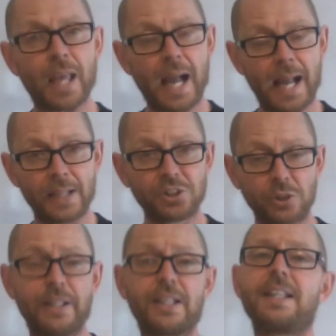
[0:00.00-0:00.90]
And so
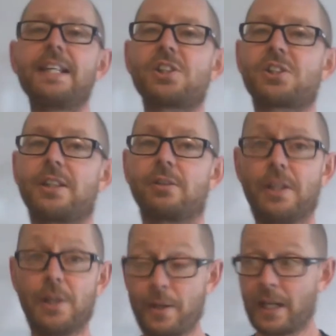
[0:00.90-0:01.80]
he thinks that
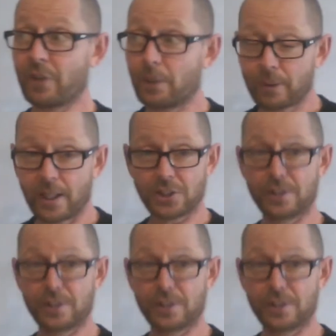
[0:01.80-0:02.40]
if he applies the